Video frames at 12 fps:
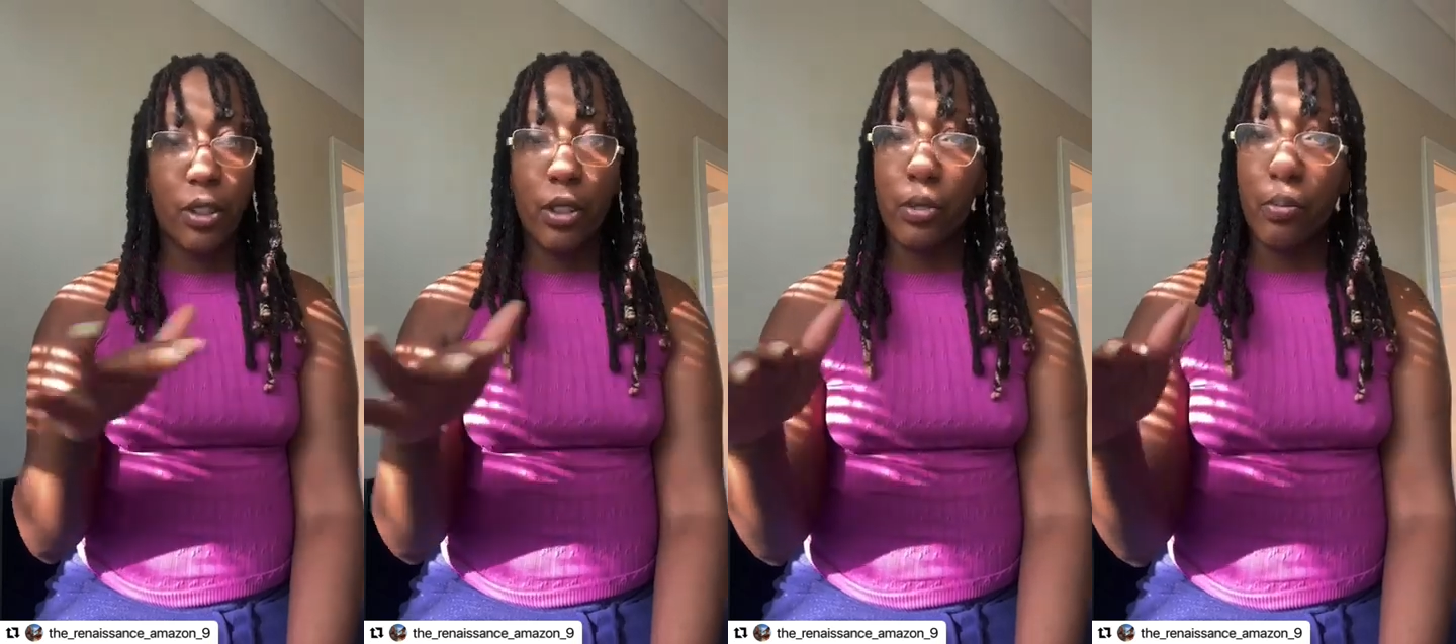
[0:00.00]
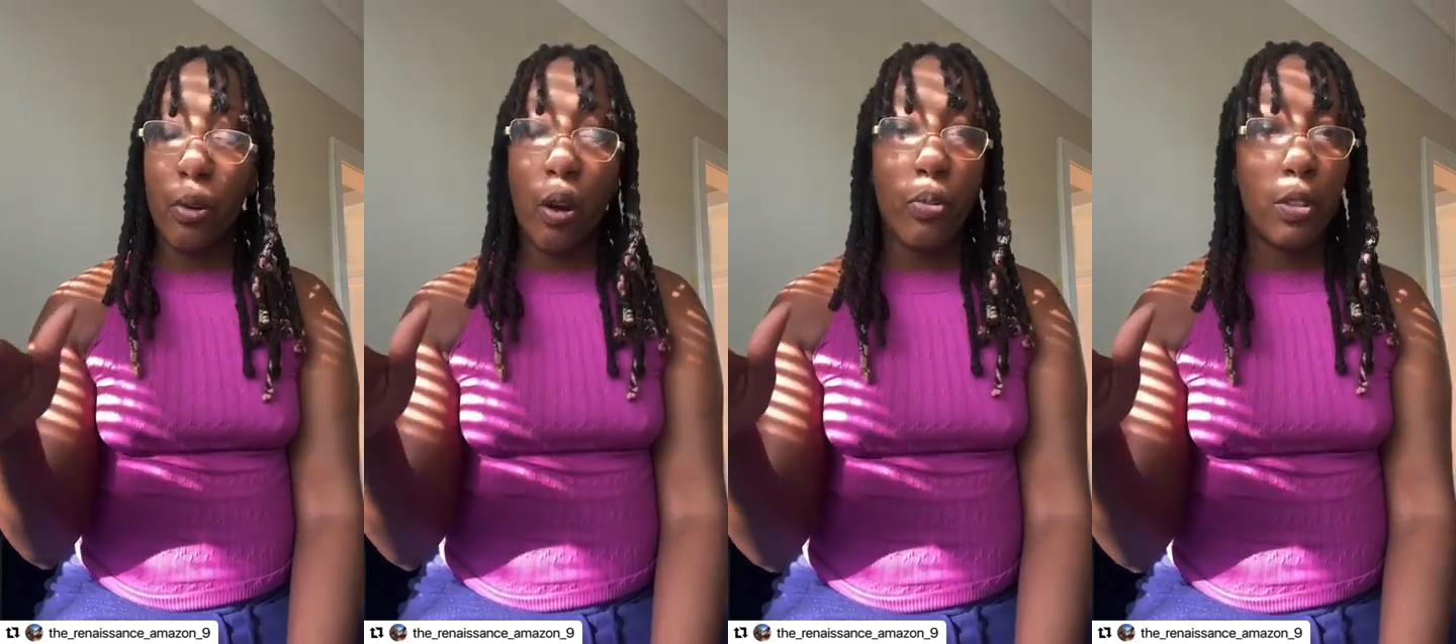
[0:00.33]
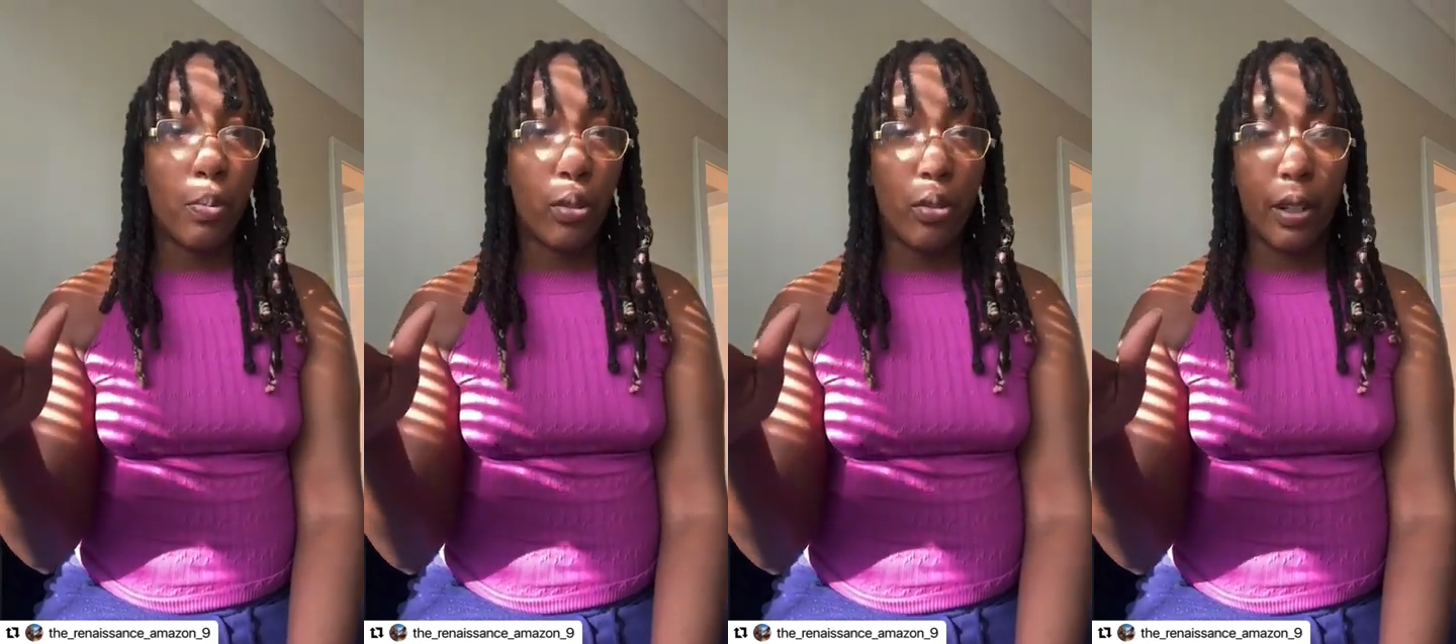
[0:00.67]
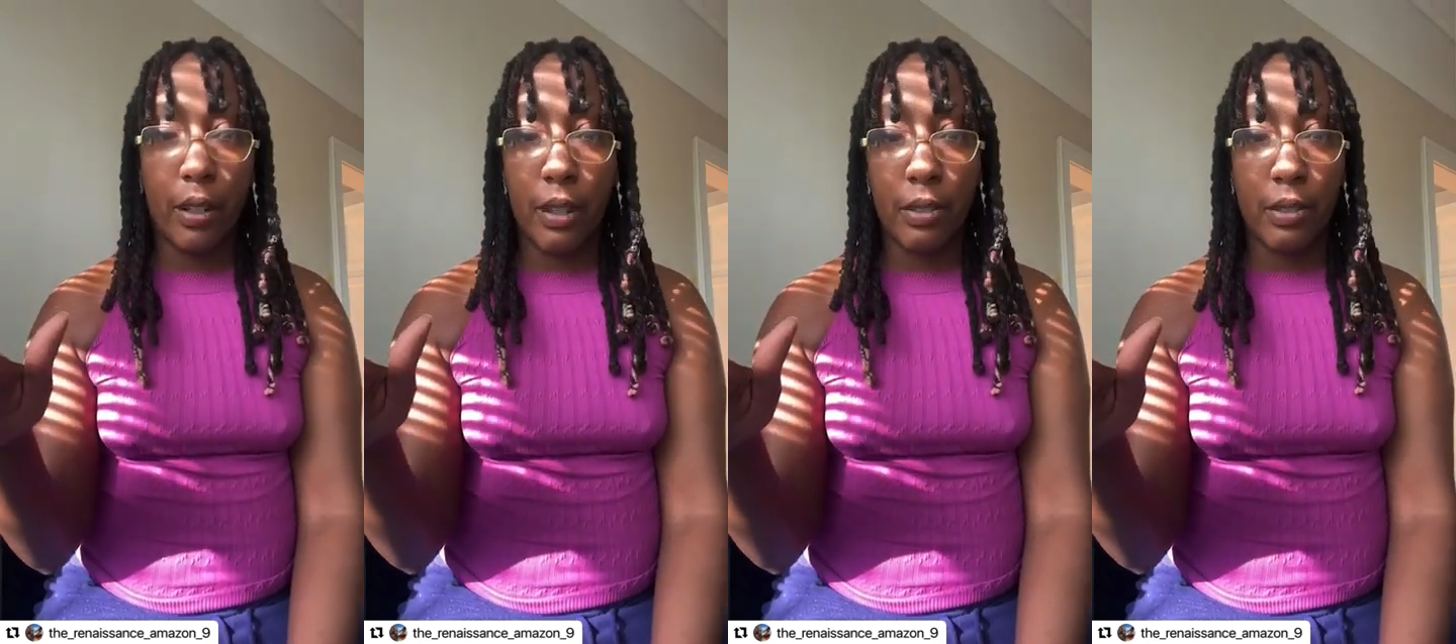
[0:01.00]
she's always been
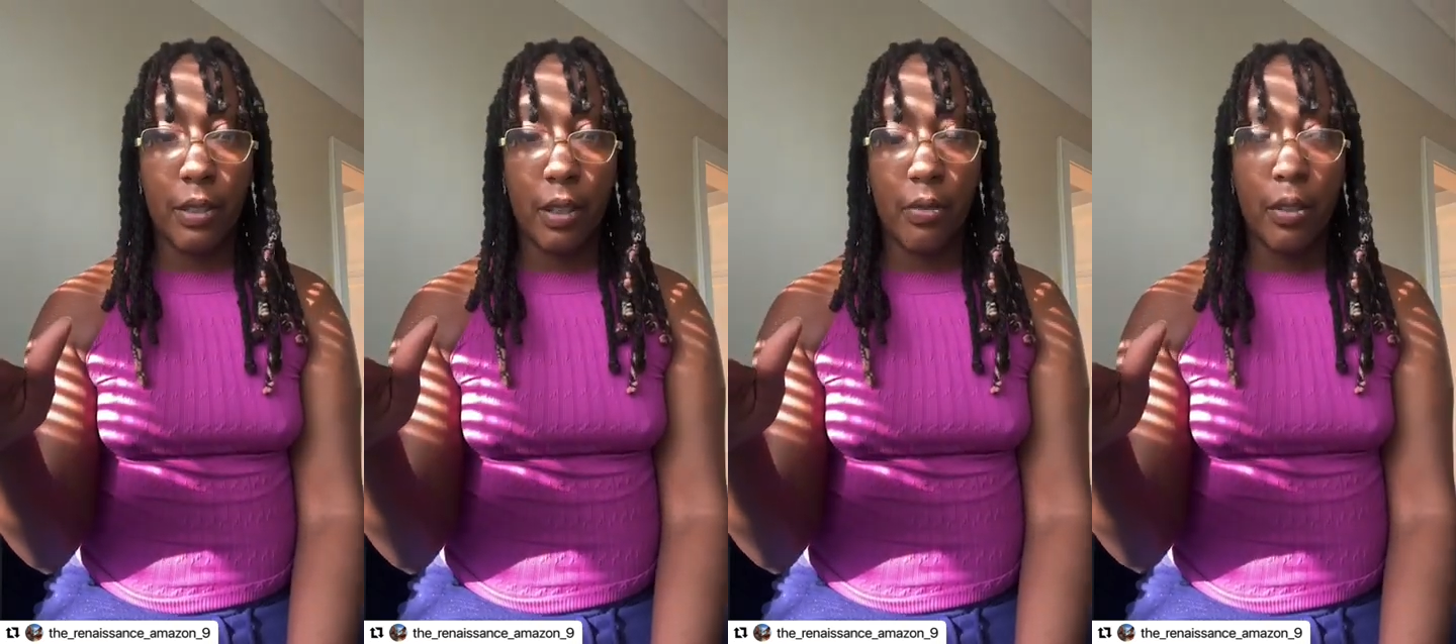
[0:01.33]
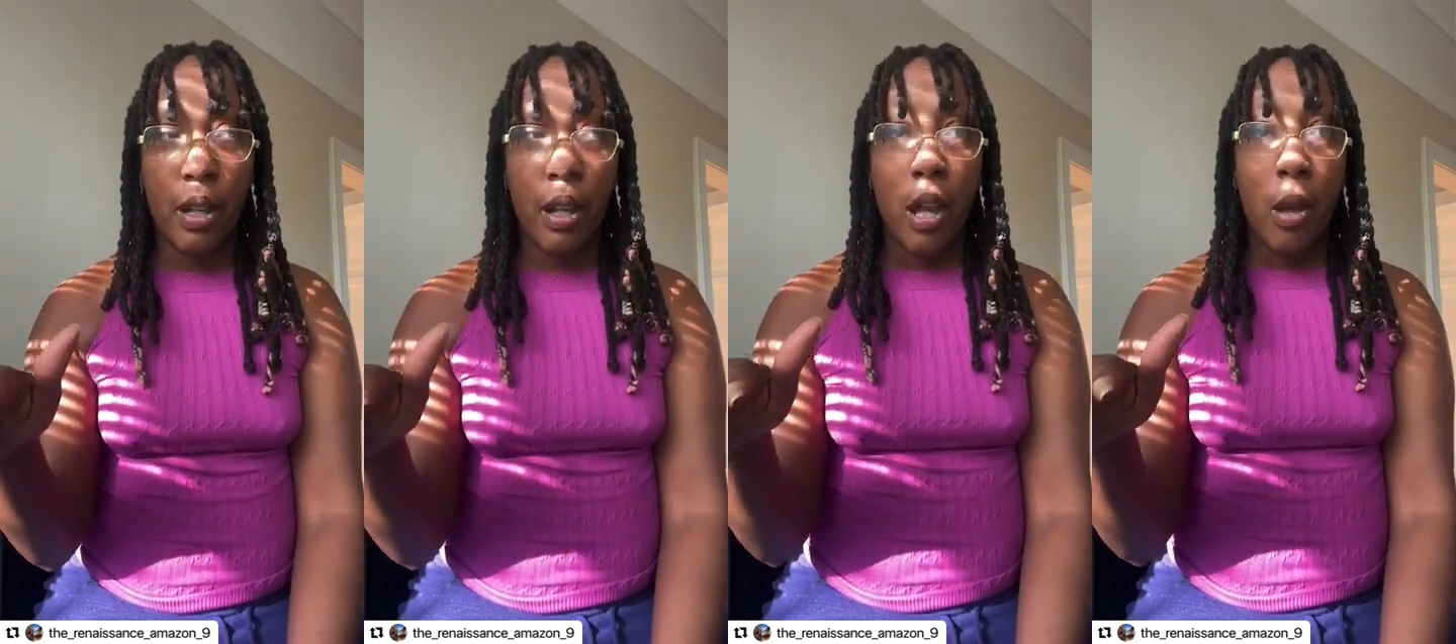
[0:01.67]
organizing stuff.